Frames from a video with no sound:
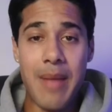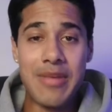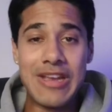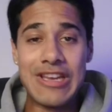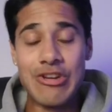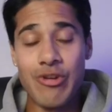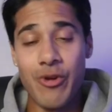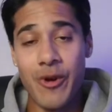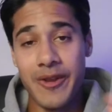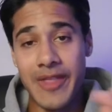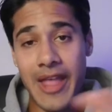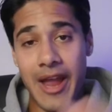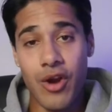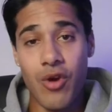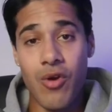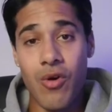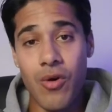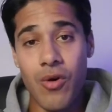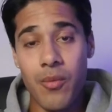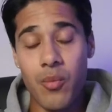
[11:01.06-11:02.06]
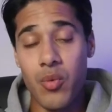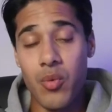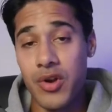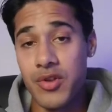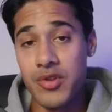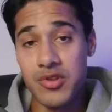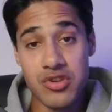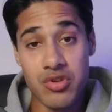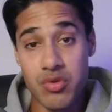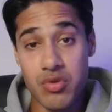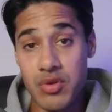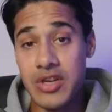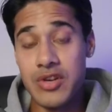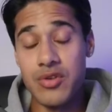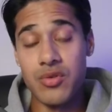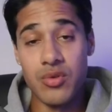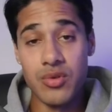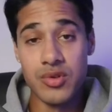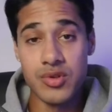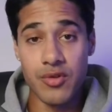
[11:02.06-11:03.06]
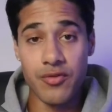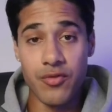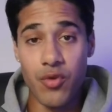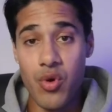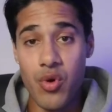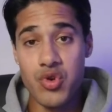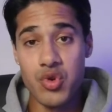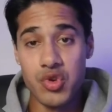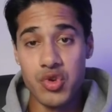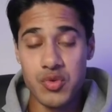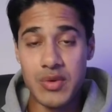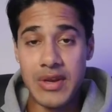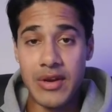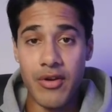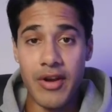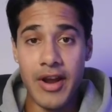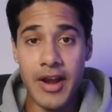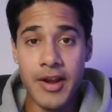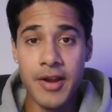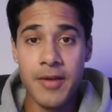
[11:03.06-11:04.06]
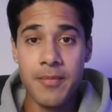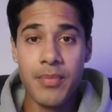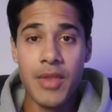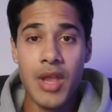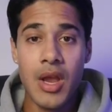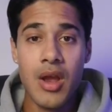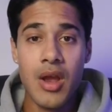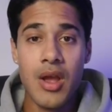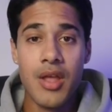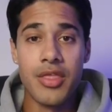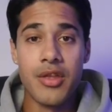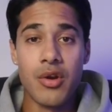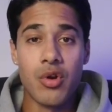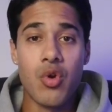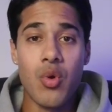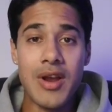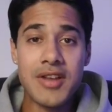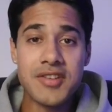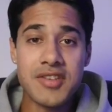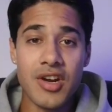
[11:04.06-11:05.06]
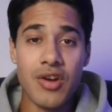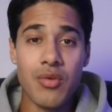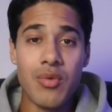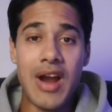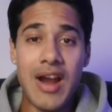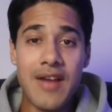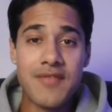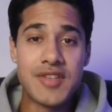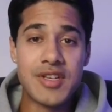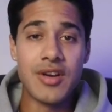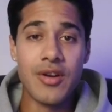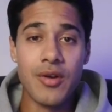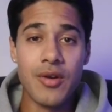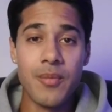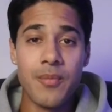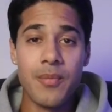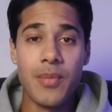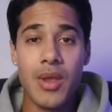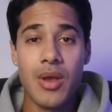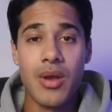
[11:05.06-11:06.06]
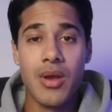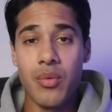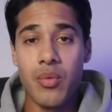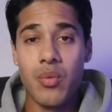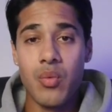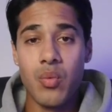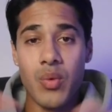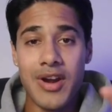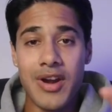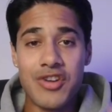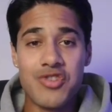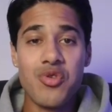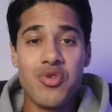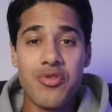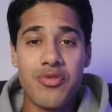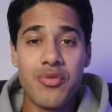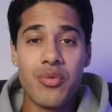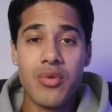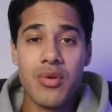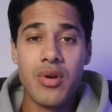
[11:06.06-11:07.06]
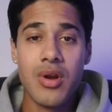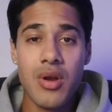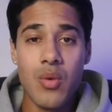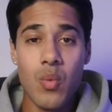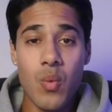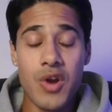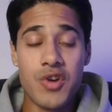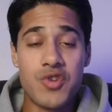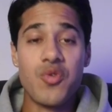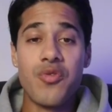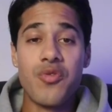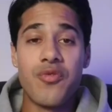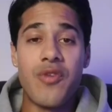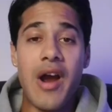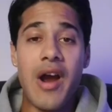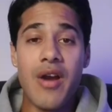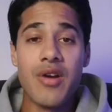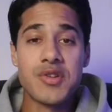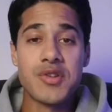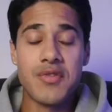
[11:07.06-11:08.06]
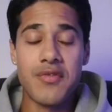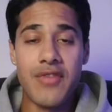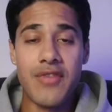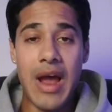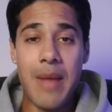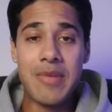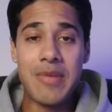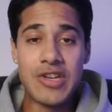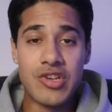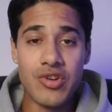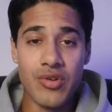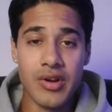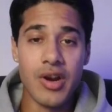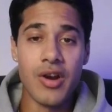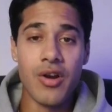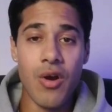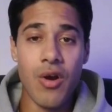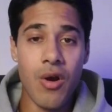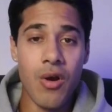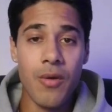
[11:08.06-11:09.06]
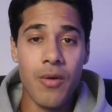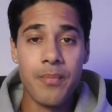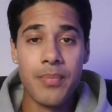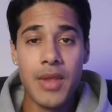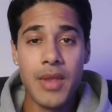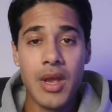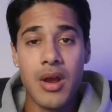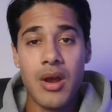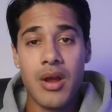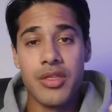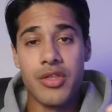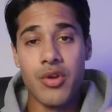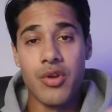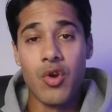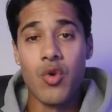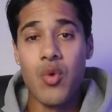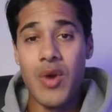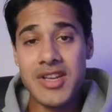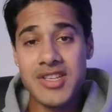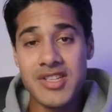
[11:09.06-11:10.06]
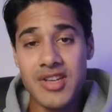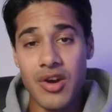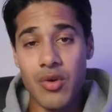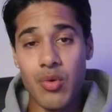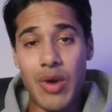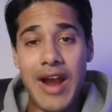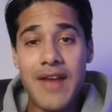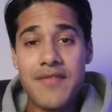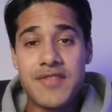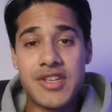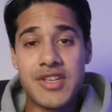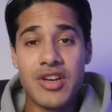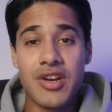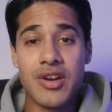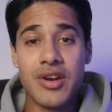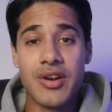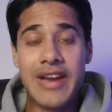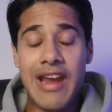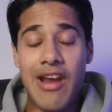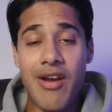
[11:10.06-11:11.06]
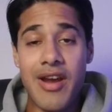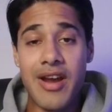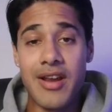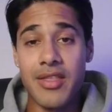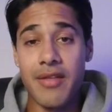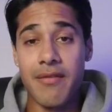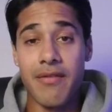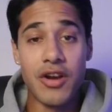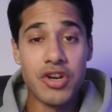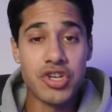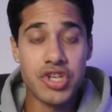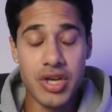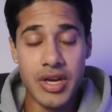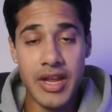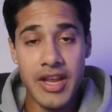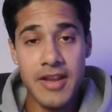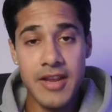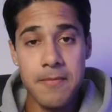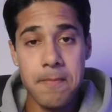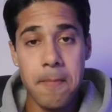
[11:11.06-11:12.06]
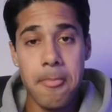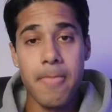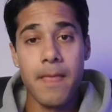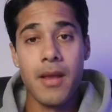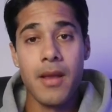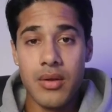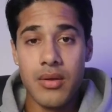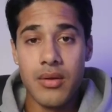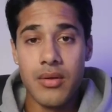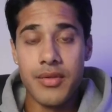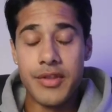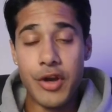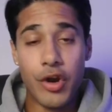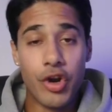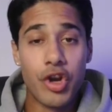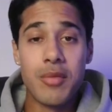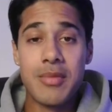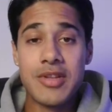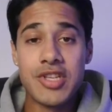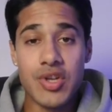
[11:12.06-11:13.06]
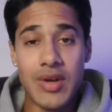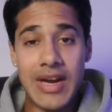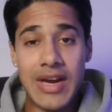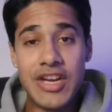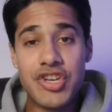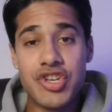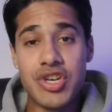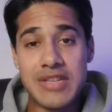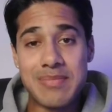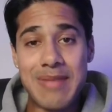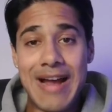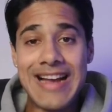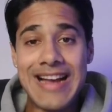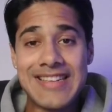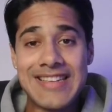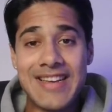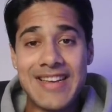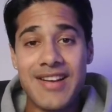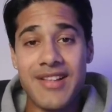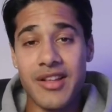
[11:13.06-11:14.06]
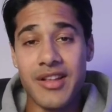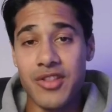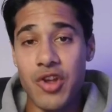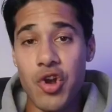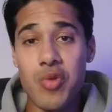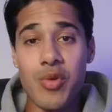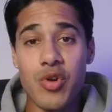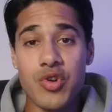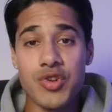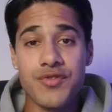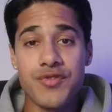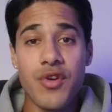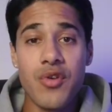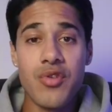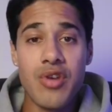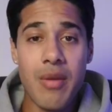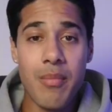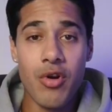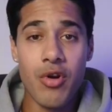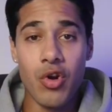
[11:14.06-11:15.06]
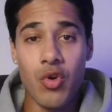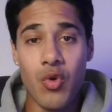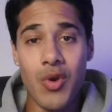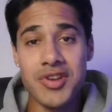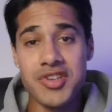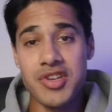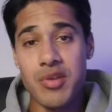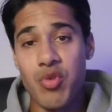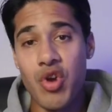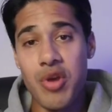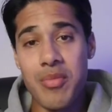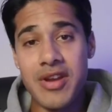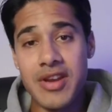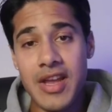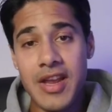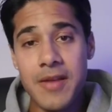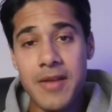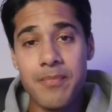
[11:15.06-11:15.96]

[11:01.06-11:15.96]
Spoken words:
during that call, one of those three tools or four tools we created, the request arrives here. When a tool fires from Vapi during a call, the request arrives here carrying the function name, the arguments your agent is passing, like the homeowner's phone number, request appointment date,